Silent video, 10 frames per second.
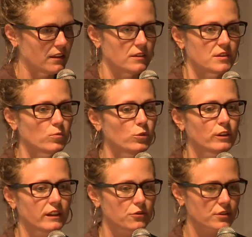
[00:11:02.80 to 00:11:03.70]
think, done some
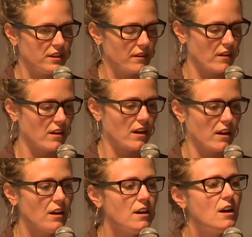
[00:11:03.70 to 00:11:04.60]
really interesting
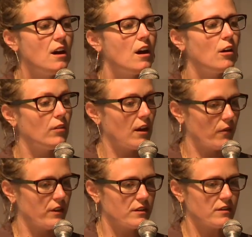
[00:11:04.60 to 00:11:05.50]
thinking
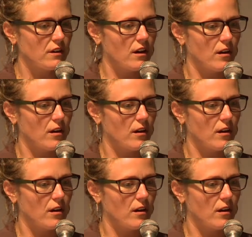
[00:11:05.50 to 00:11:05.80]
around this